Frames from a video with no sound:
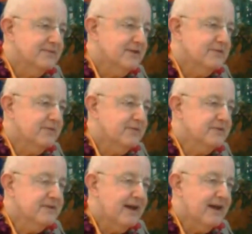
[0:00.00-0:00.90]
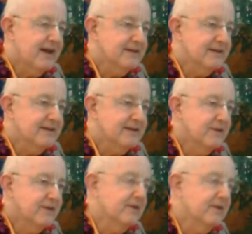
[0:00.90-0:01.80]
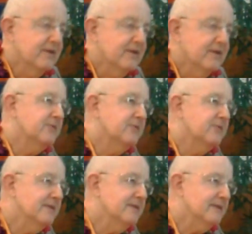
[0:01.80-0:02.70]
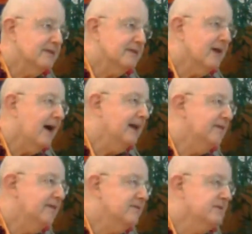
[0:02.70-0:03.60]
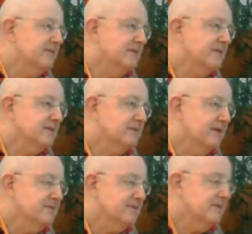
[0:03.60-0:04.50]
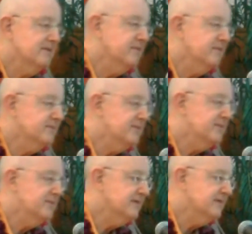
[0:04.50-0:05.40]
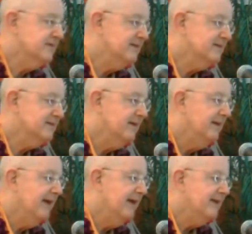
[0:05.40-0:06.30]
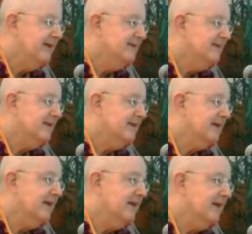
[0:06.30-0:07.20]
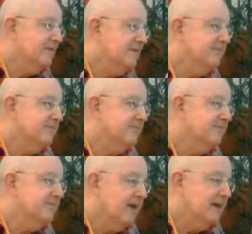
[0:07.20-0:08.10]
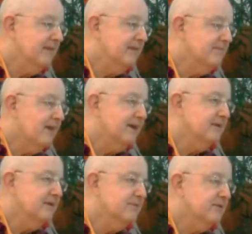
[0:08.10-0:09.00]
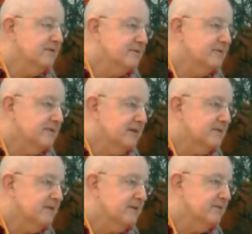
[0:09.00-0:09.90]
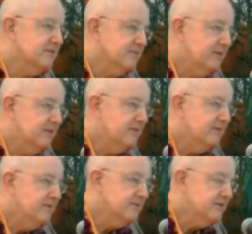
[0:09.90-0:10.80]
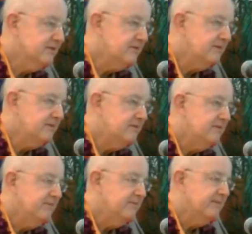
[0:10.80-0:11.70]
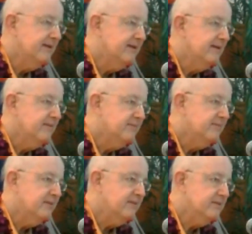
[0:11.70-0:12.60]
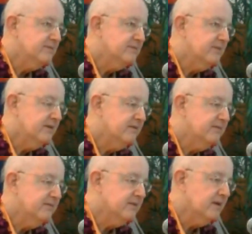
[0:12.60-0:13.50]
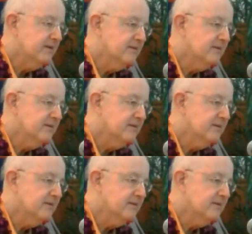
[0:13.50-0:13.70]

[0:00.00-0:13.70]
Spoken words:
such personalities, or those who are in the line of disciplic succession of those personalities, and dedicate their body, mind, and words to that service. We read this in a previous prayer of love.